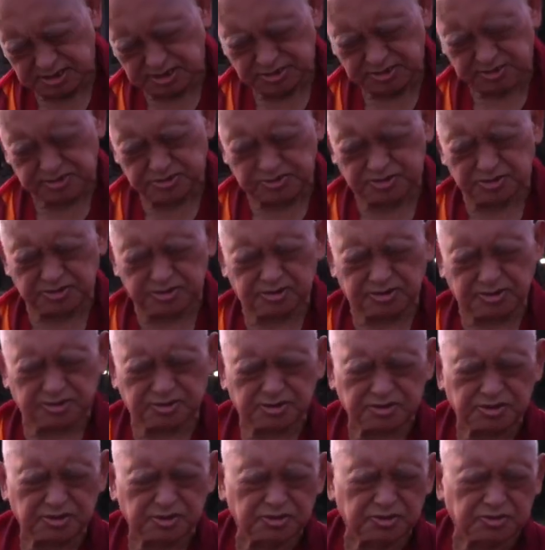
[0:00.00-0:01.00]
So
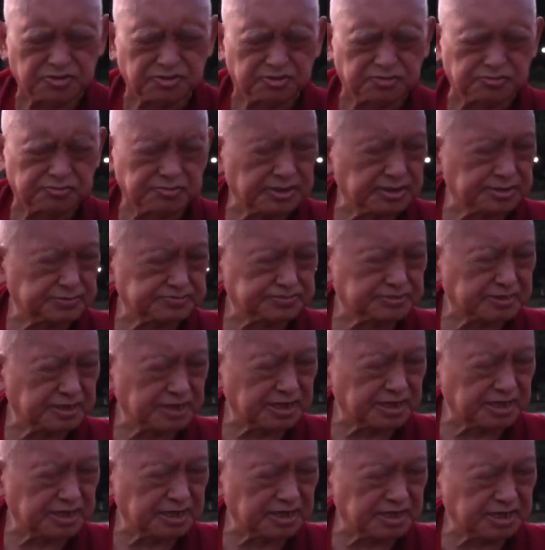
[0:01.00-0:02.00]
whom we
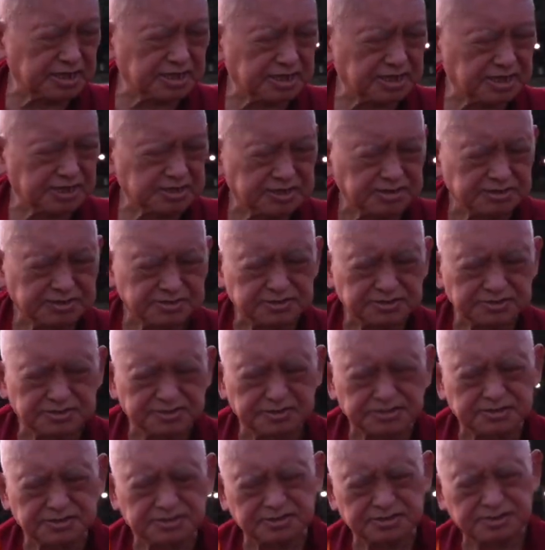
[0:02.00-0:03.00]
pray,
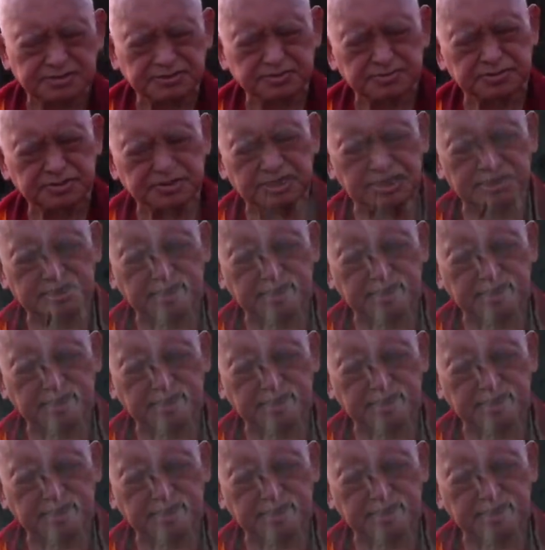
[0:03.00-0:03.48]
Buddha,